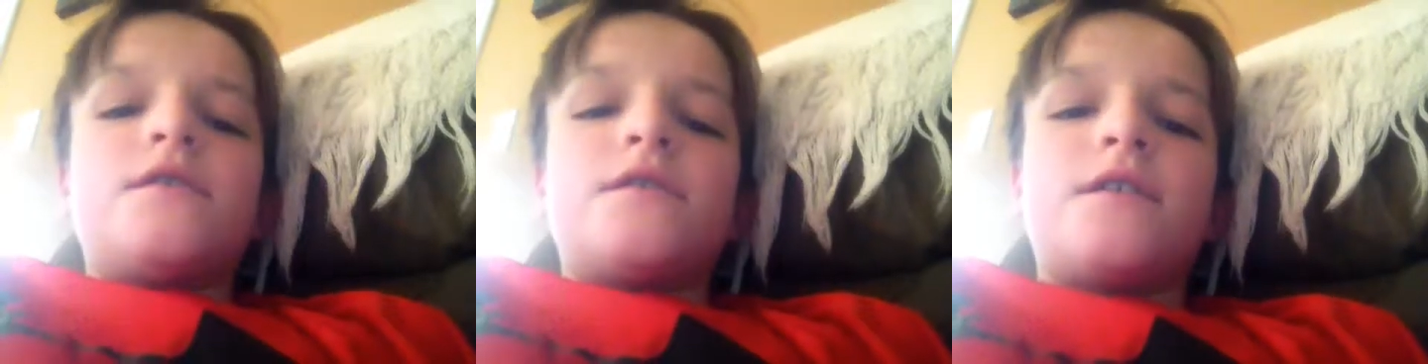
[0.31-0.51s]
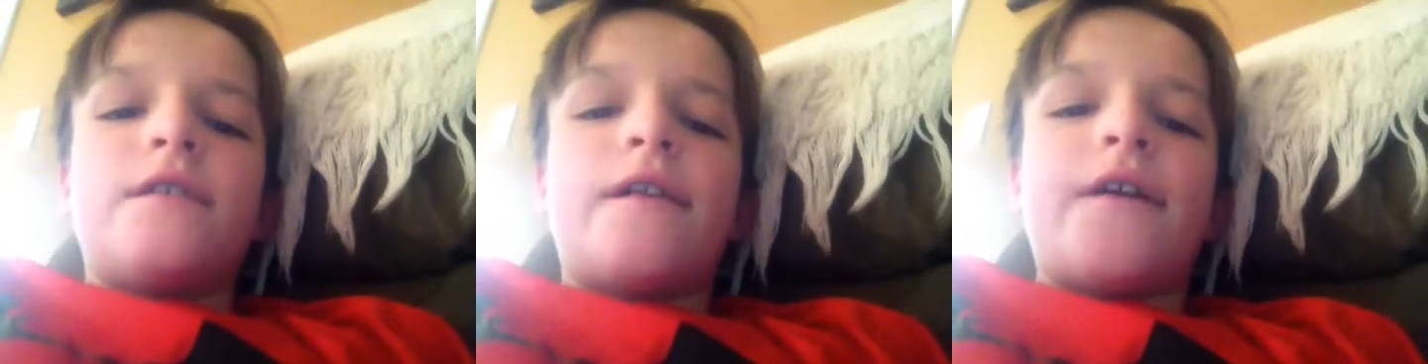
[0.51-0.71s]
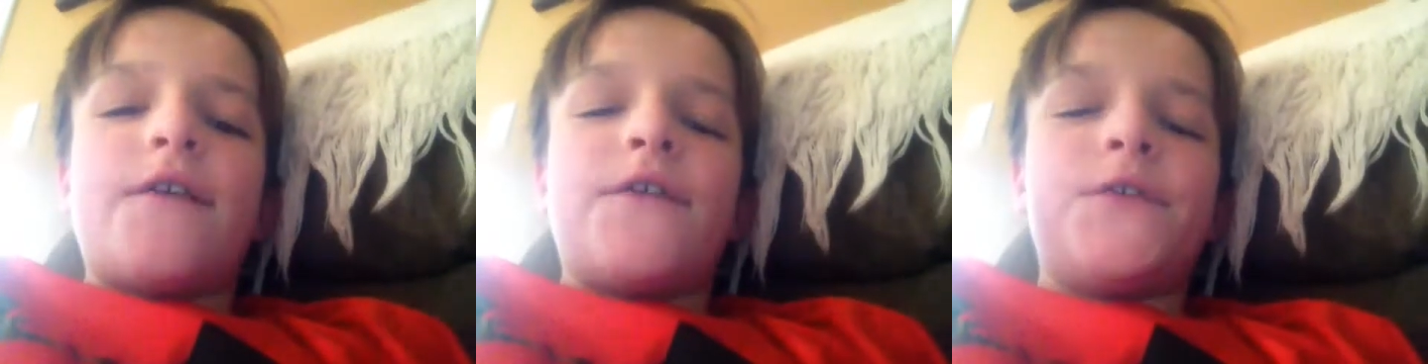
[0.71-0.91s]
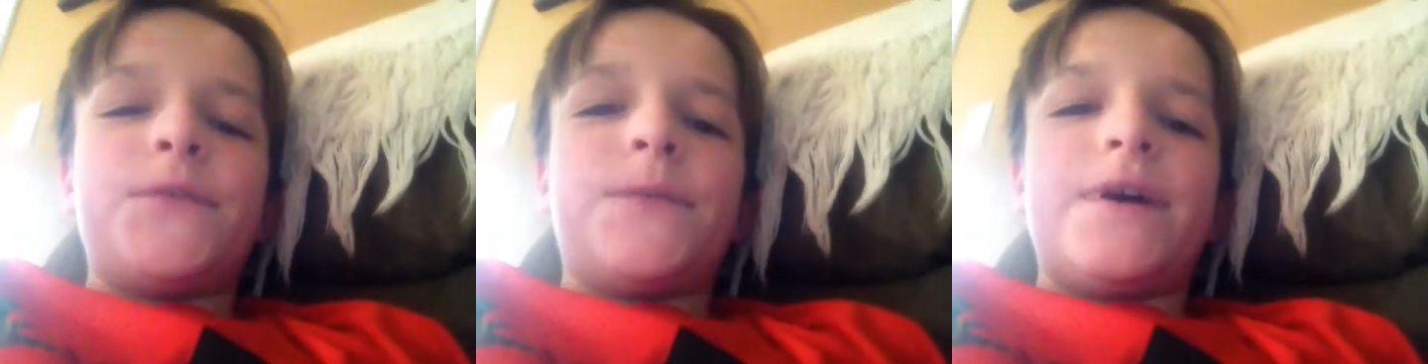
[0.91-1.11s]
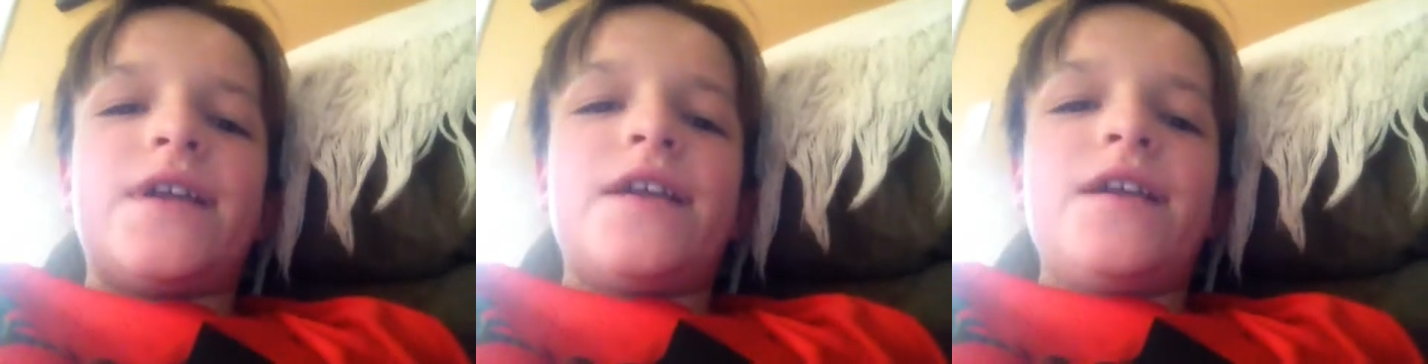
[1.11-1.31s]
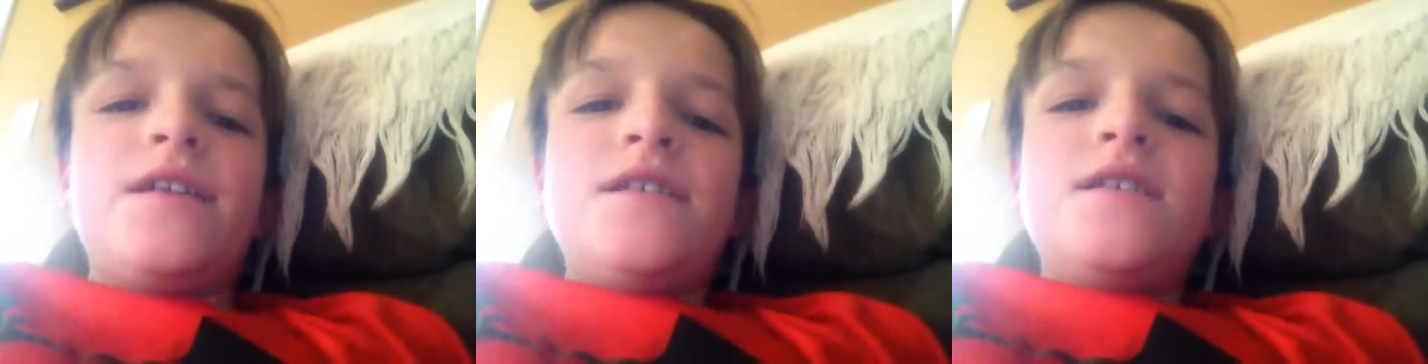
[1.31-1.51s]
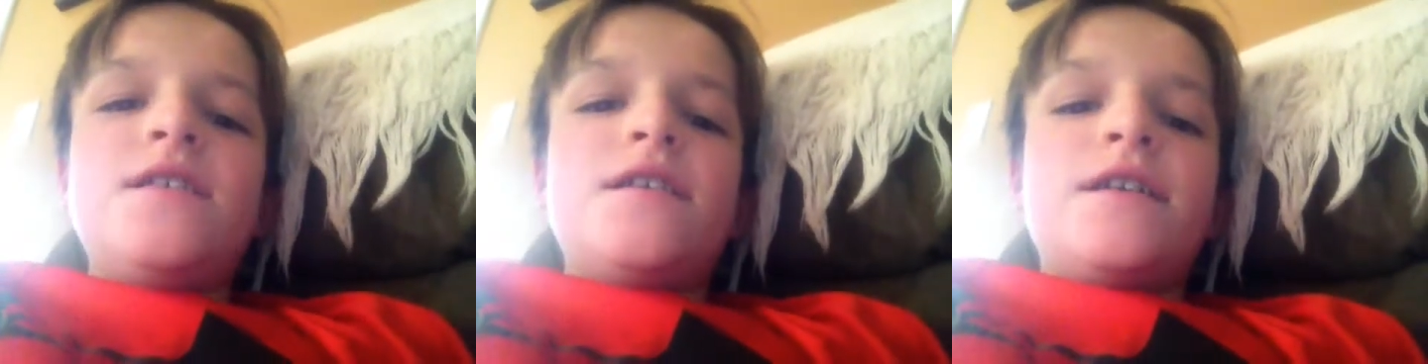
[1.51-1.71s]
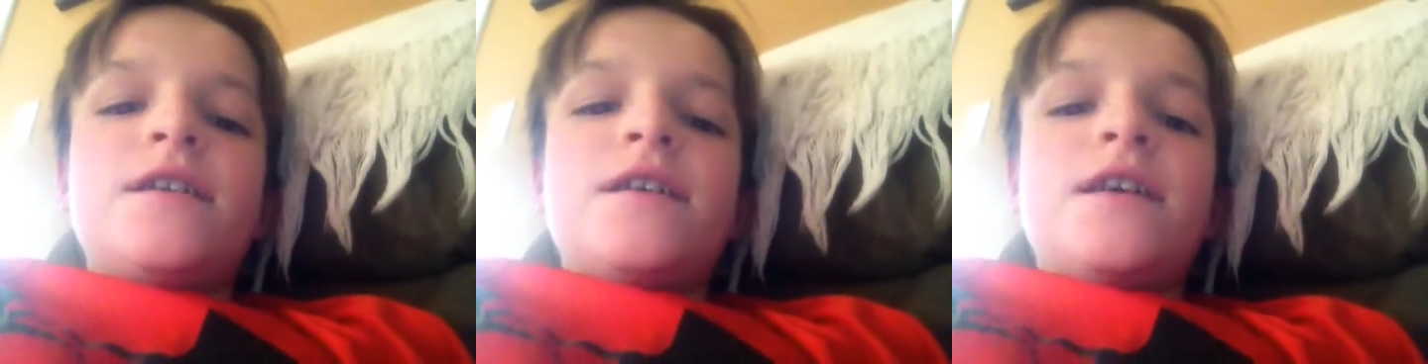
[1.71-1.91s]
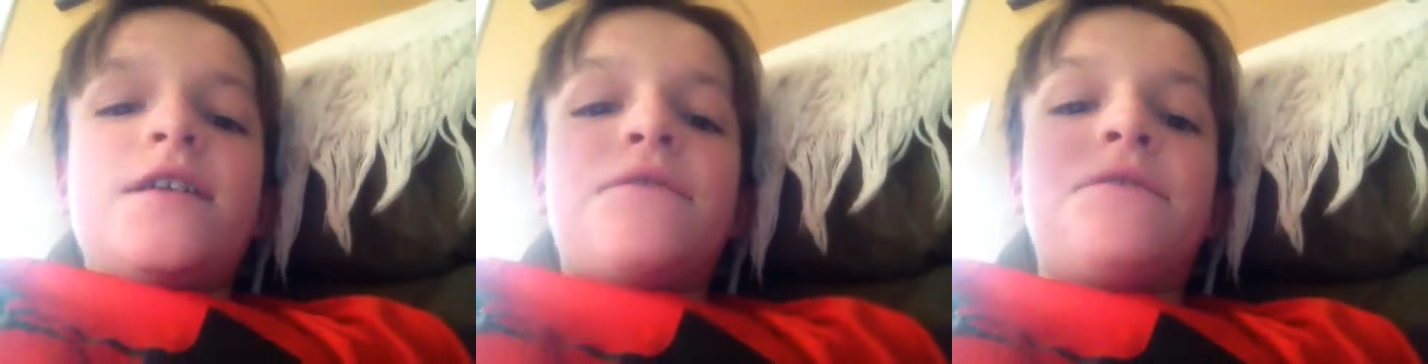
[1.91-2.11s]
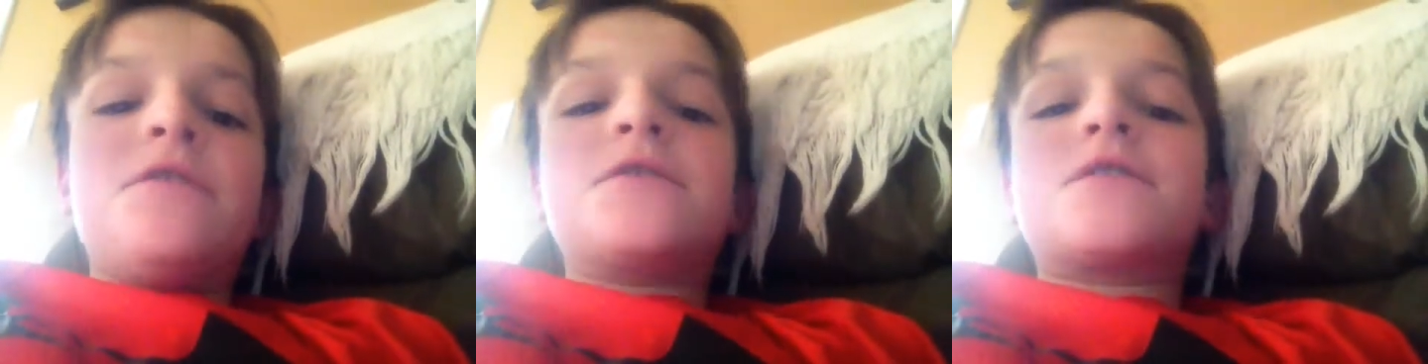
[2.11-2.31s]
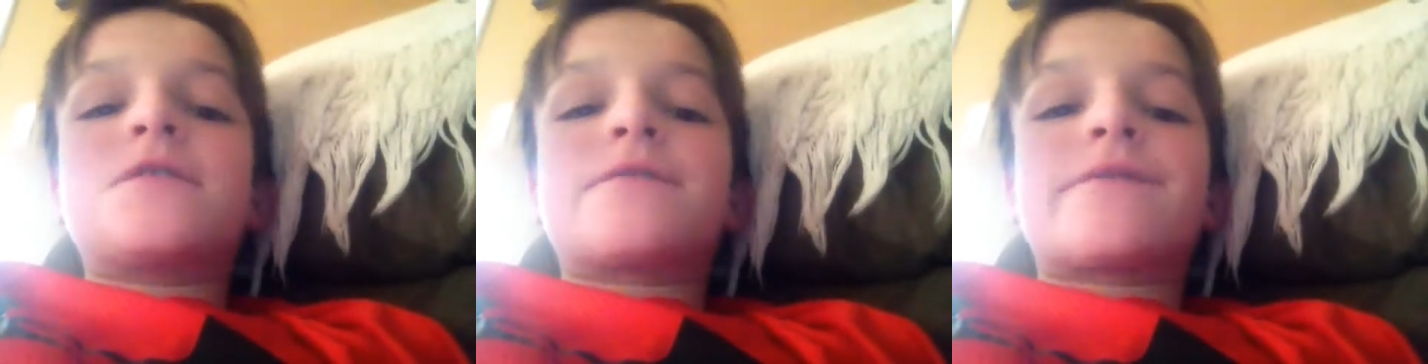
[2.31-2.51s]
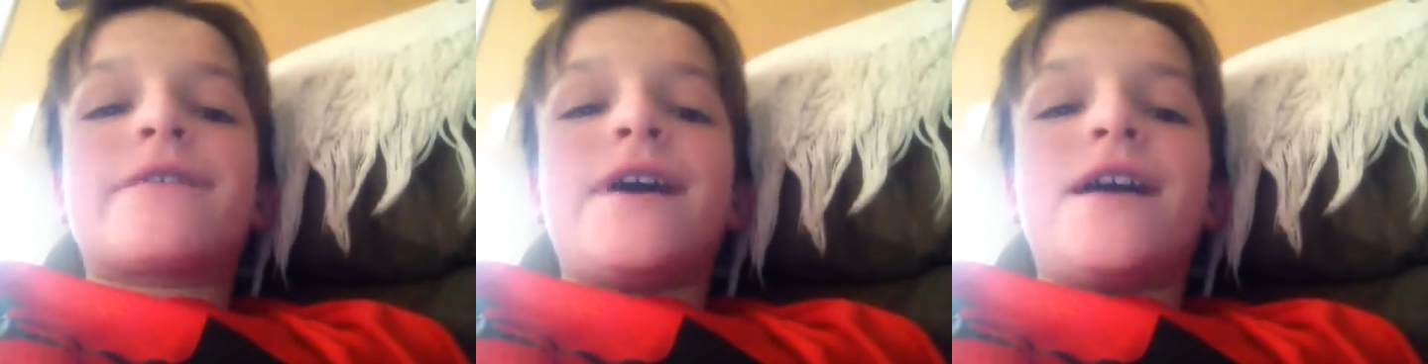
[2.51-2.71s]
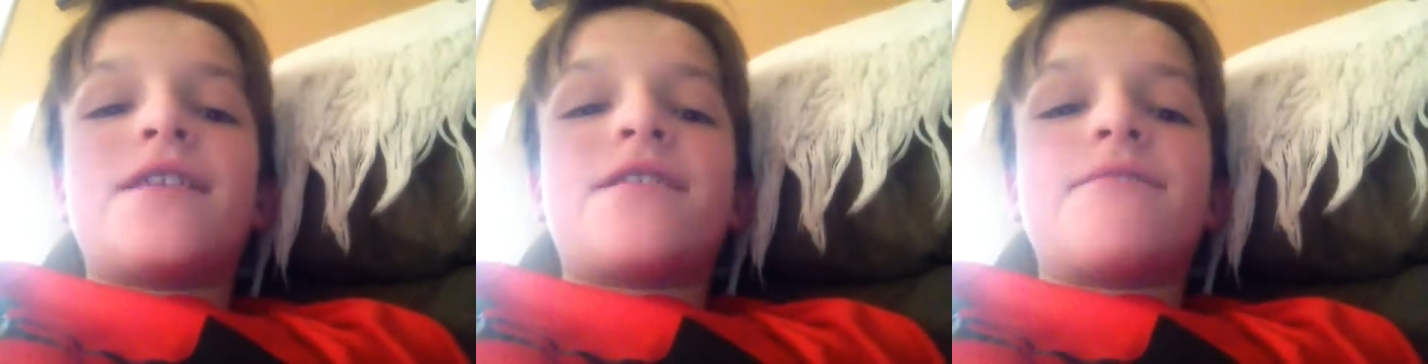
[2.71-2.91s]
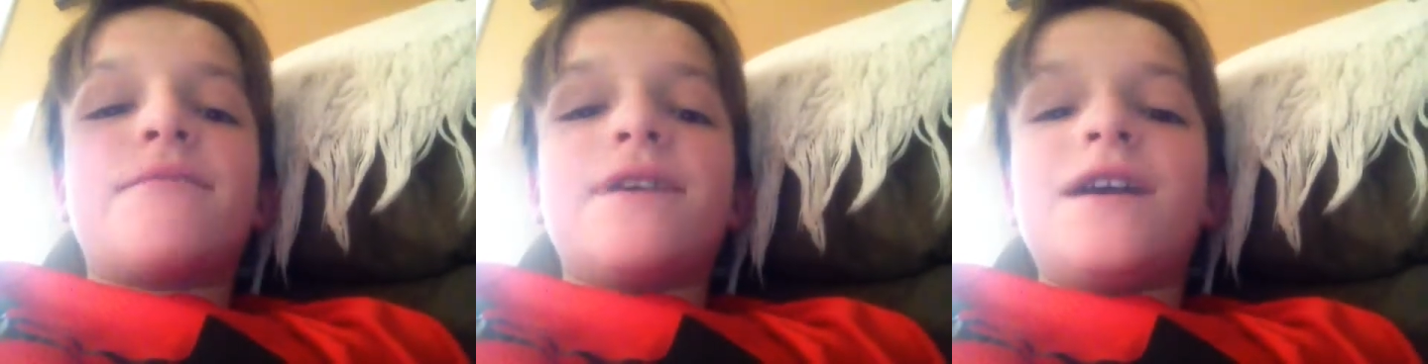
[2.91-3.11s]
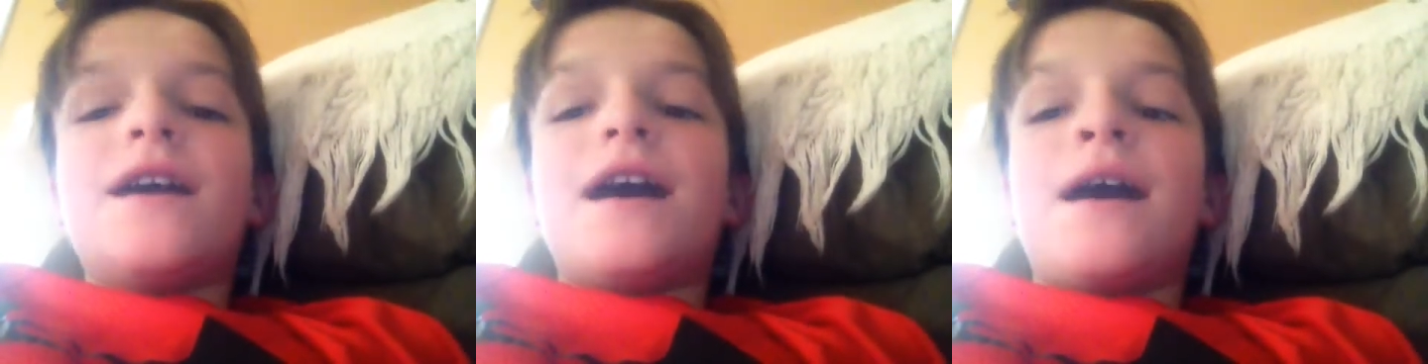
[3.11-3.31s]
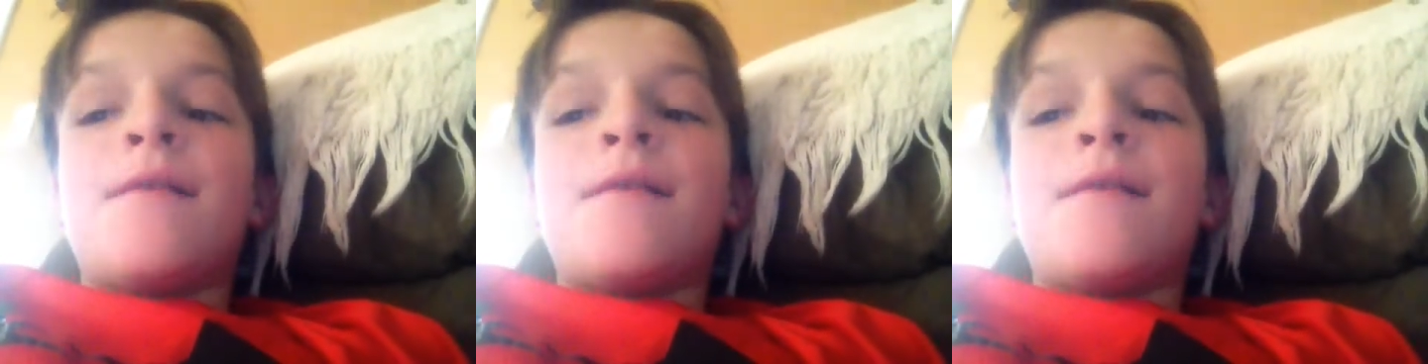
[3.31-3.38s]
So everybody, if you subscribe to me,